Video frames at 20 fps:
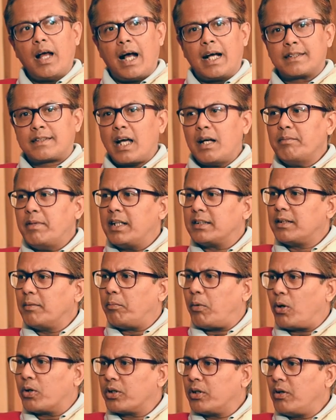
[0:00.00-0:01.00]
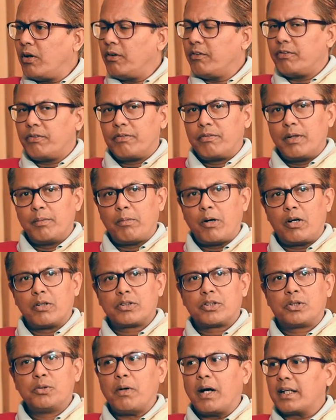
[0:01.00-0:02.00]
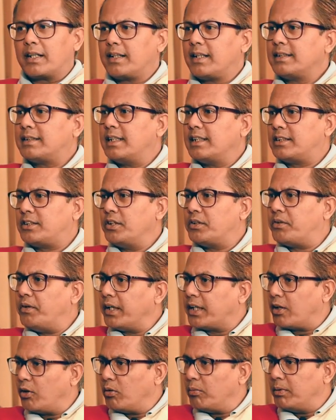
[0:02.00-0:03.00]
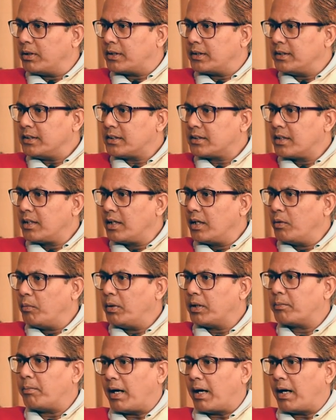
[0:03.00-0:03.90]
Assam has a border of about 263 kilometers with